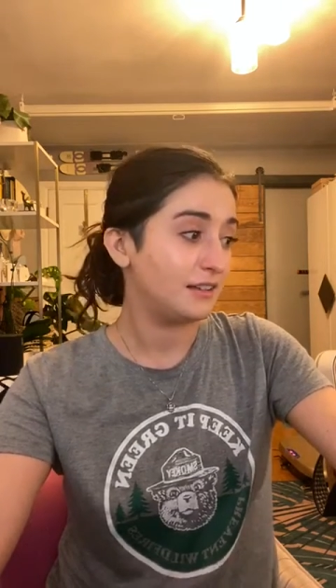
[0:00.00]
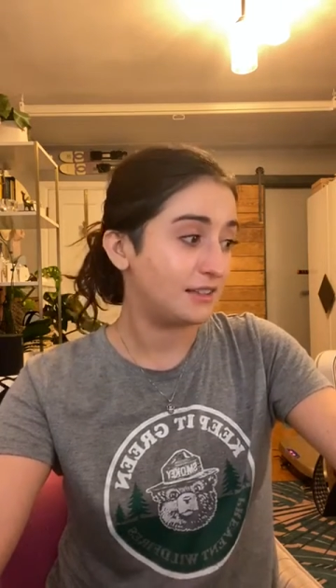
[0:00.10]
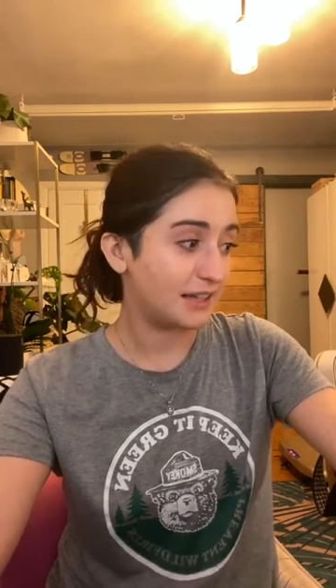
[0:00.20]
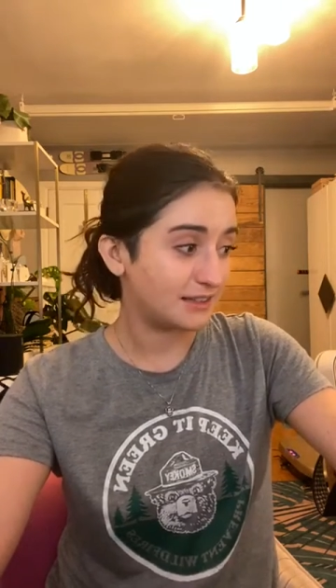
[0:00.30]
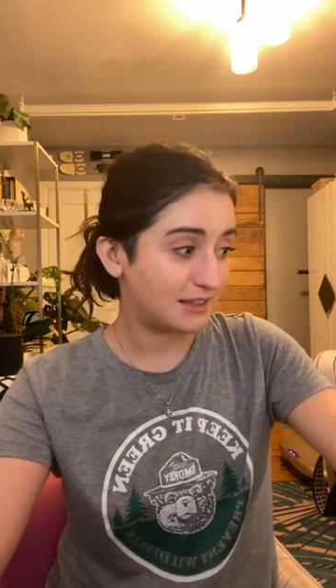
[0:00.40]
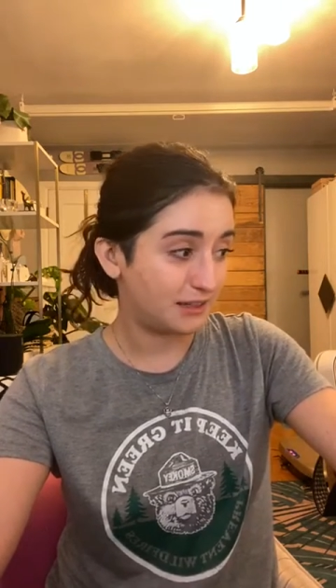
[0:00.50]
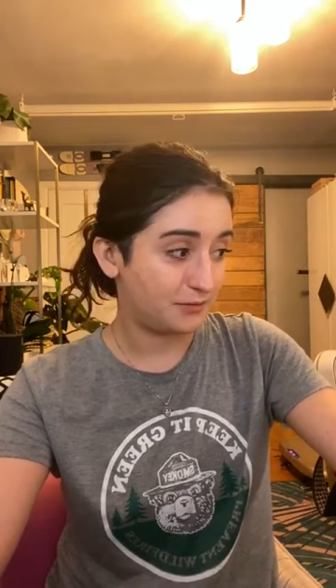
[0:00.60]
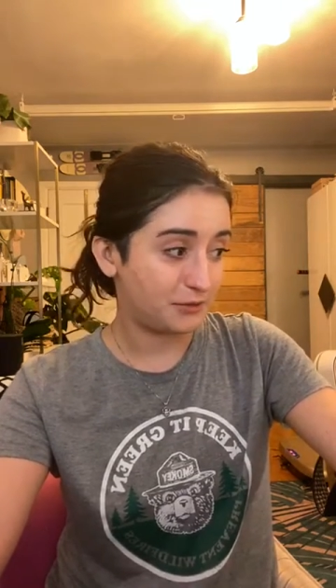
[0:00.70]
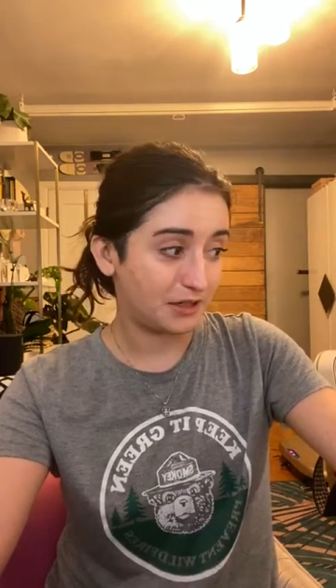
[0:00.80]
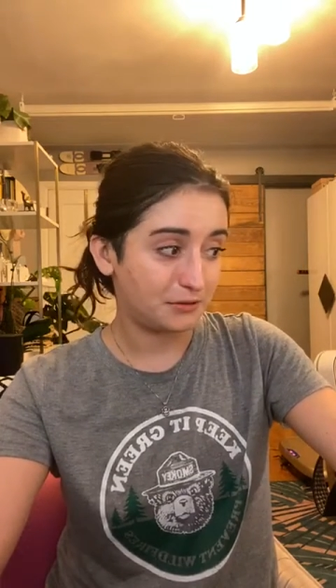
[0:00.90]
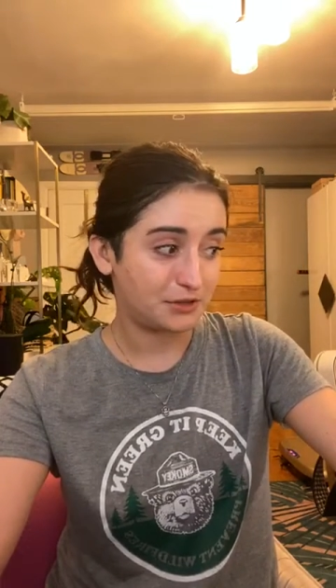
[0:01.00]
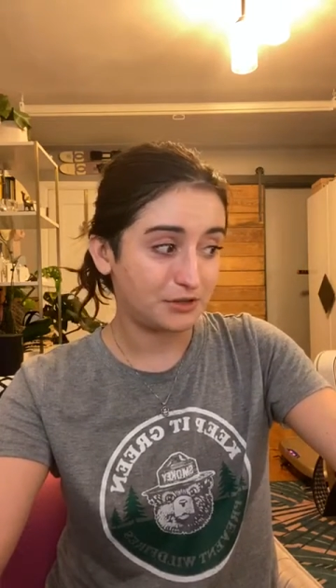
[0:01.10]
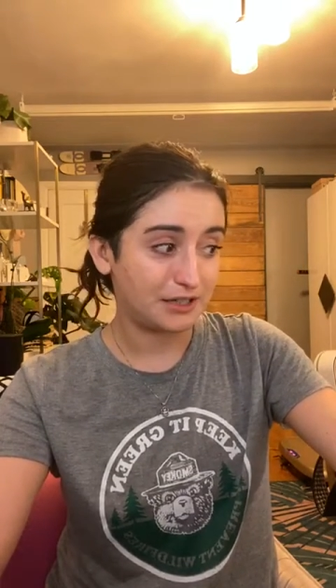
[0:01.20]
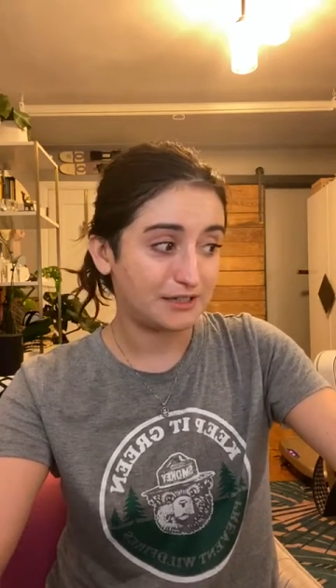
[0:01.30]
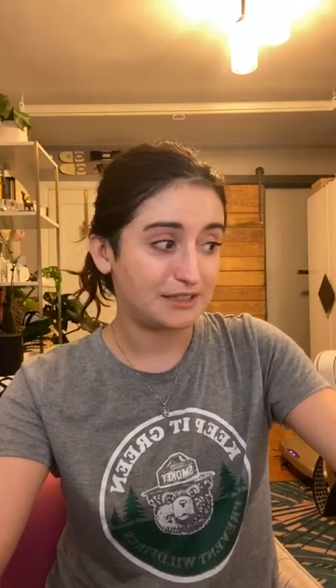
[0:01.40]
that's kind of what I was
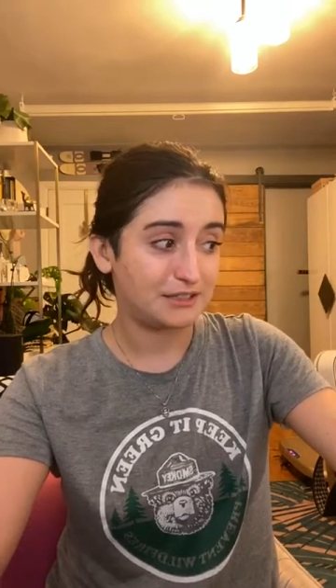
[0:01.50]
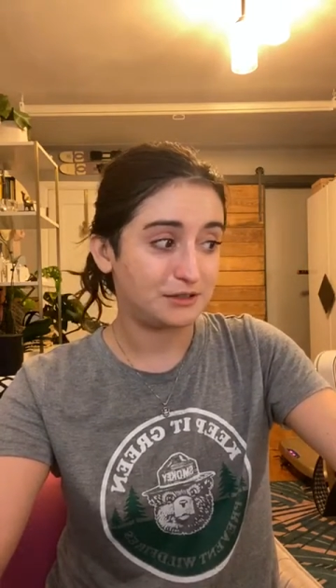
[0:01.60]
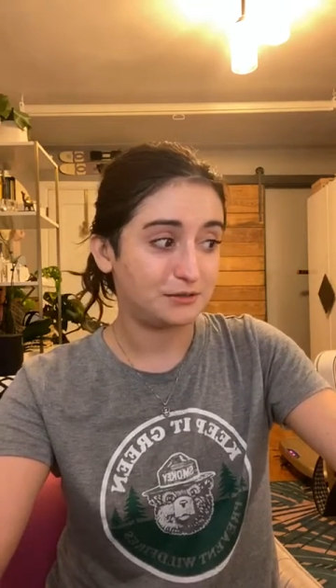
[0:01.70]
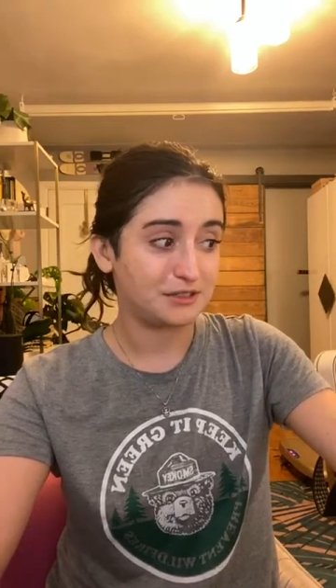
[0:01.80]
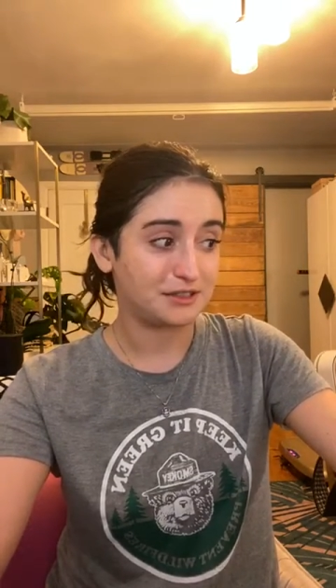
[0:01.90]
trying to say too,